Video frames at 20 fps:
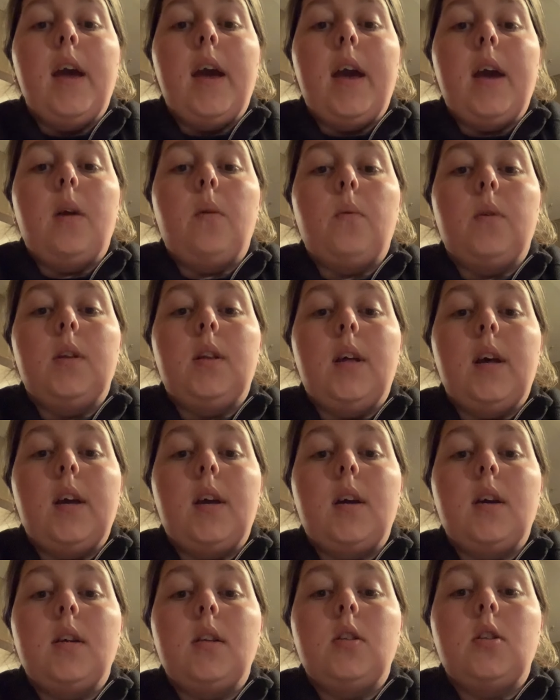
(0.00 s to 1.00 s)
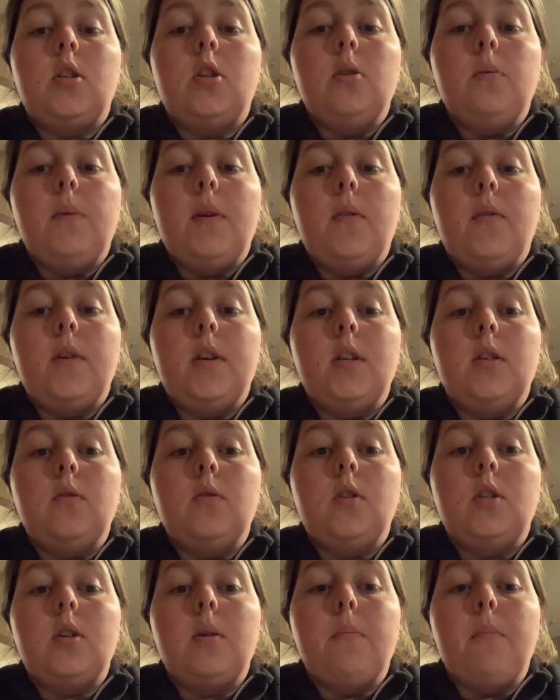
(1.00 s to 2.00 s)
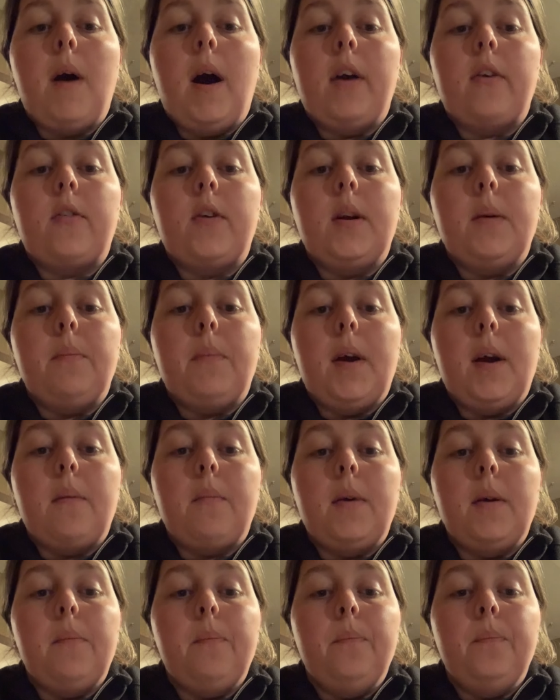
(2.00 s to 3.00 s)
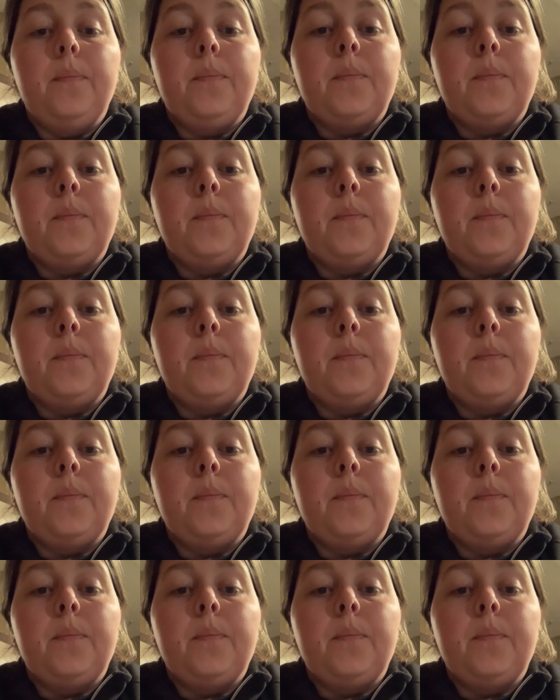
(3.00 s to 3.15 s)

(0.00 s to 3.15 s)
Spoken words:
and would like to be reduced to moderate impairment.